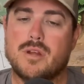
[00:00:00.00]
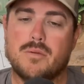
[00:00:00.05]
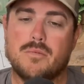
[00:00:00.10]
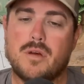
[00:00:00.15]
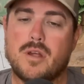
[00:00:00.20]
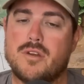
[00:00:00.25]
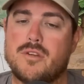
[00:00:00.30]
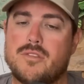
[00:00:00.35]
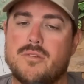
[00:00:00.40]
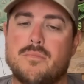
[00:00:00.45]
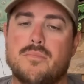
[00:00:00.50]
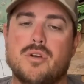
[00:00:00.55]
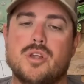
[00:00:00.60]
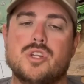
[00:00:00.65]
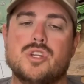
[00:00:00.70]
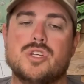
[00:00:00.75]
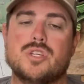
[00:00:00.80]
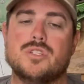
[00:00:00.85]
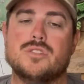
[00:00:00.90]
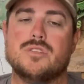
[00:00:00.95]
under the
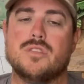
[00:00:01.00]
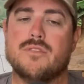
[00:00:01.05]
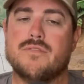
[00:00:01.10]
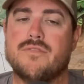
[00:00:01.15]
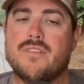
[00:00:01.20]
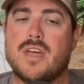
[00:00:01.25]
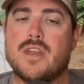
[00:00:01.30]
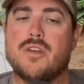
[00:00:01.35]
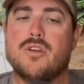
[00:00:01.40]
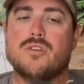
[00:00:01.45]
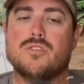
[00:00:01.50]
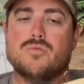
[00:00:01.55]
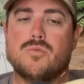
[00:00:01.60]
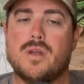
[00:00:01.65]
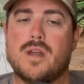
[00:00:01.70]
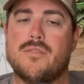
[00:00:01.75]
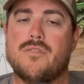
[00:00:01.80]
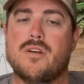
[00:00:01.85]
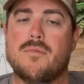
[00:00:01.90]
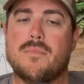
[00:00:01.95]
bridges and the fenders,
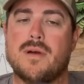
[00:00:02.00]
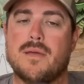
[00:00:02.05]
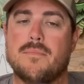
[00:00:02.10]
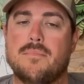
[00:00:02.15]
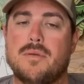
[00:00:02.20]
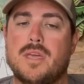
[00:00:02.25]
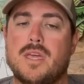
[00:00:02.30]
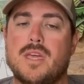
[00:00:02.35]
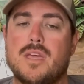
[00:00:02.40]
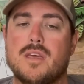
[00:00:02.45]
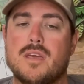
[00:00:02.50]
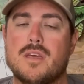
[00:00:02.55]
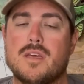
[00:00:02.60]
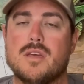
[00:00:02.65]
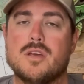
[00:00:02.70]
whatever it might be.